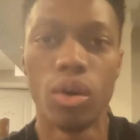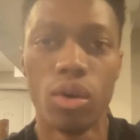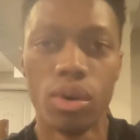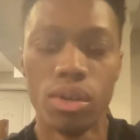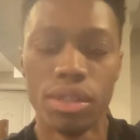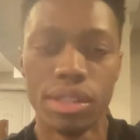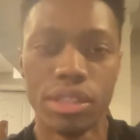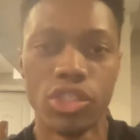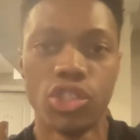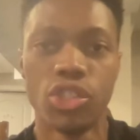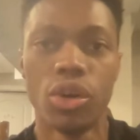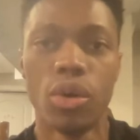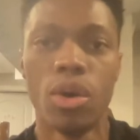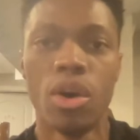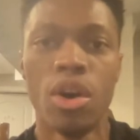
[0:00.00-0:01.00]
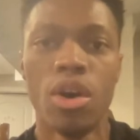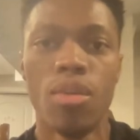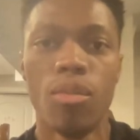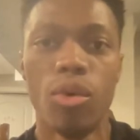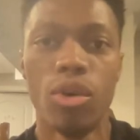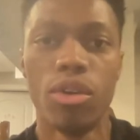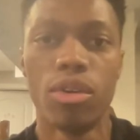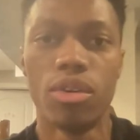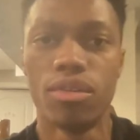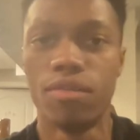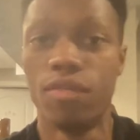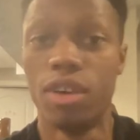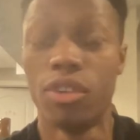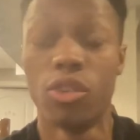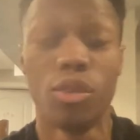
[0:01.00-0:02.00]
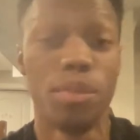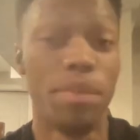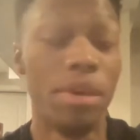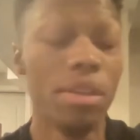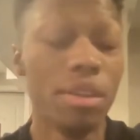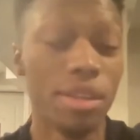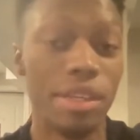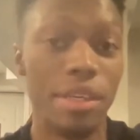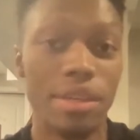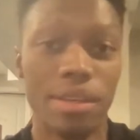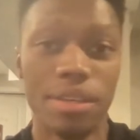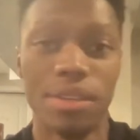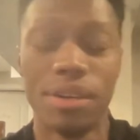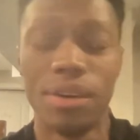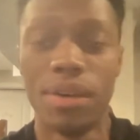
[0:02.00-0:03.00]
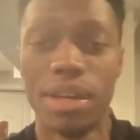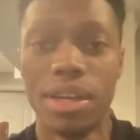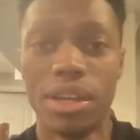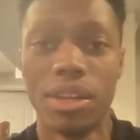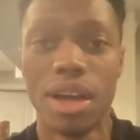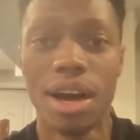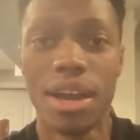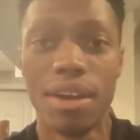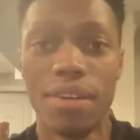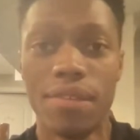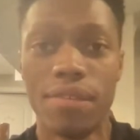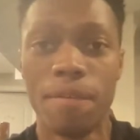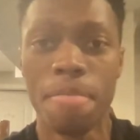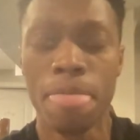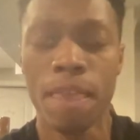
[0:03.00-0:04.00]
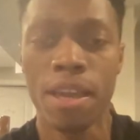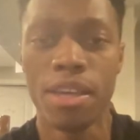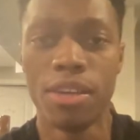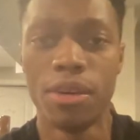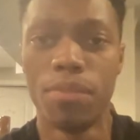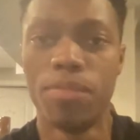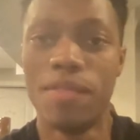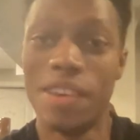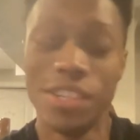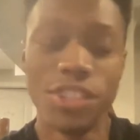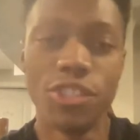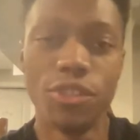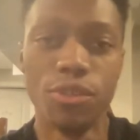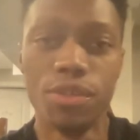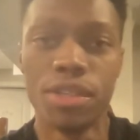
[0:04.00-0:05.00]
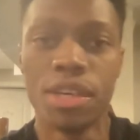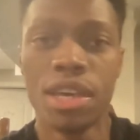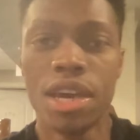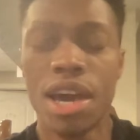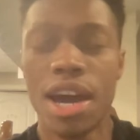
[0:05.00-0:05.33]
holes and show more vulnerability, you know, and a lot of, you know, issues.